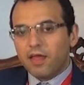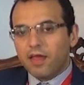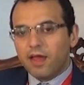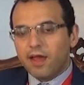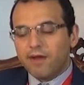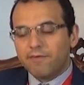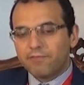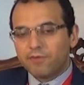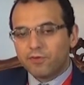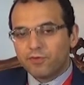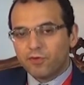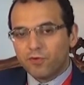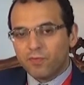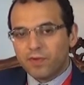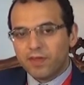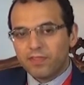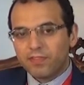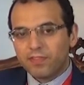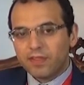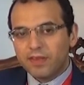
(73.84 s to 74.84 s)
After
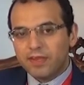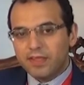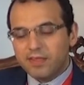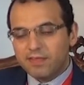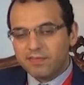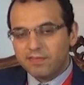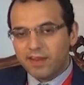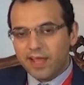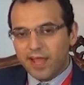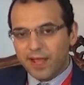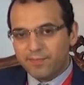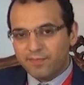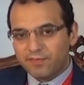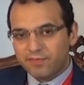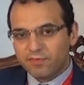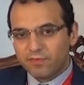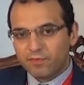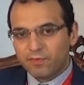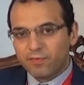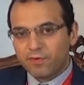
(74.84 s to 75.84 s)
doing the knee
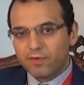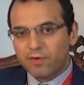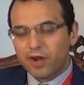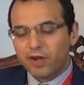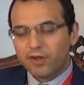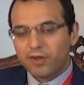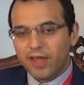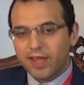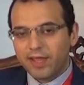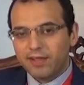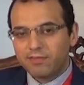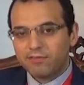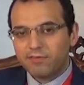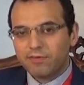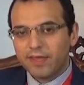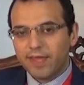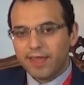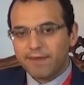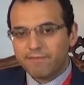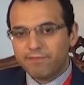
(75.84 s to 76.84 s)
slaps, we are going to
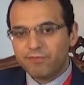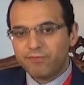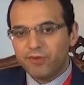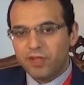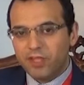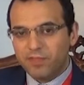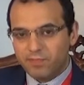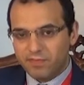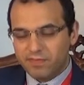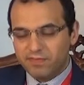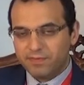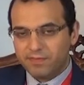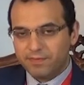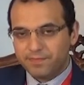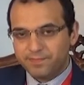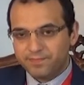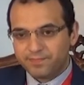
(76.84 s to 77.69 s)
give treatment.